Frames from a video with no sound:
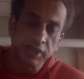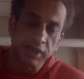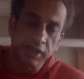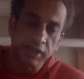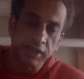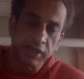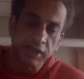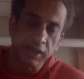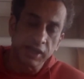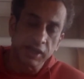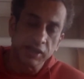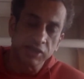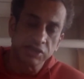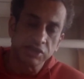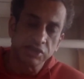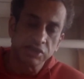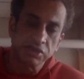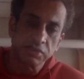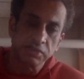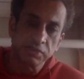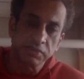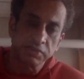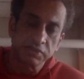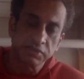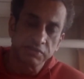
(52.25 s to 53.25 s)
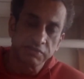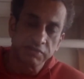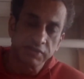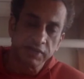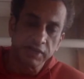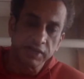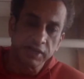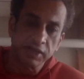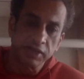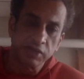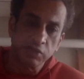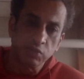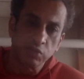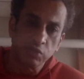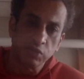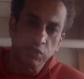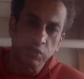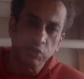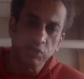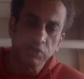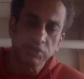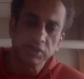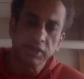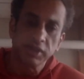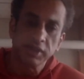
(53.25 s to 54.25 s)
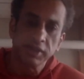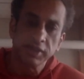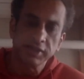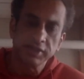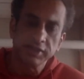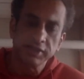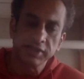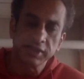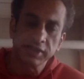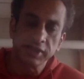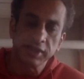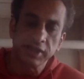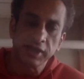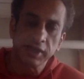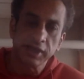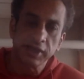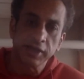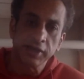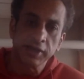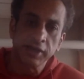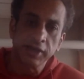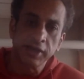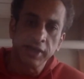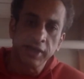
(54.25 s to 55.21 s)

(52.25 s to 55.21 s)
and in Algiers specifically, we looked at it, and the